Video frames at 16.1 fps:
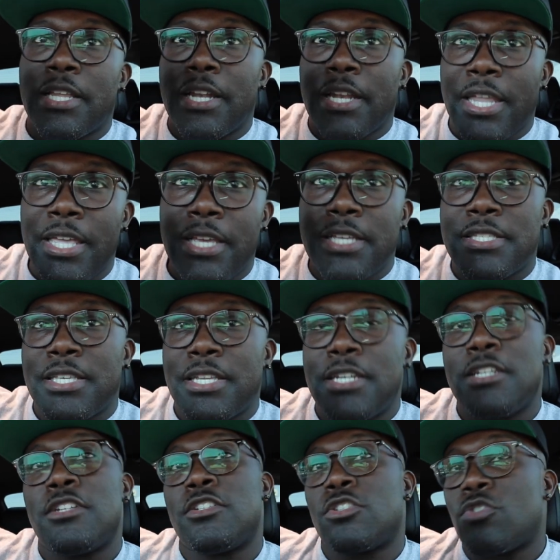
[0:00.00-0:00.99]
the link is in
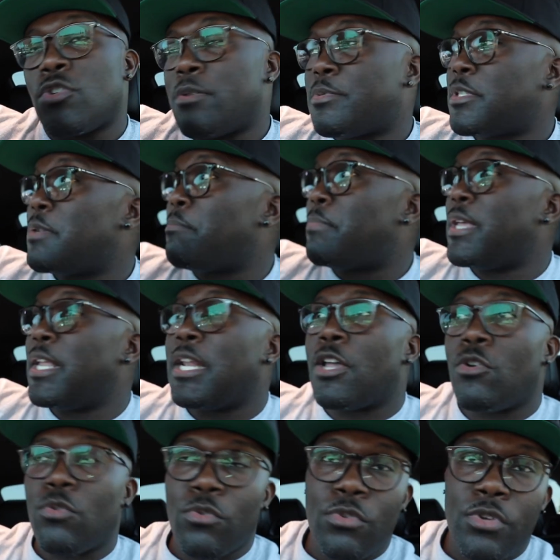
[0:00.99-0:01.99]
the description
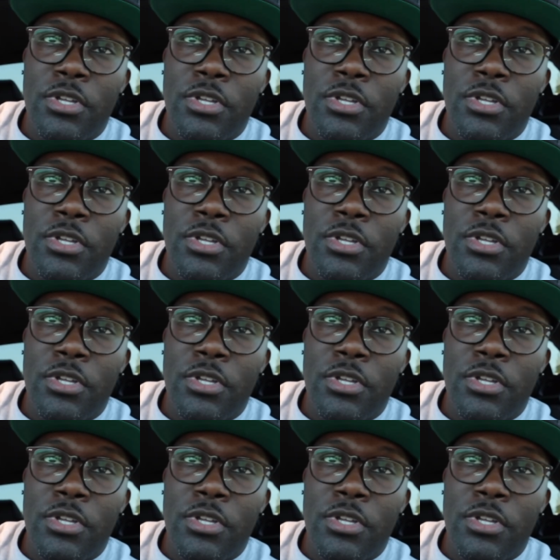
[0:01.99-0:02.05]
below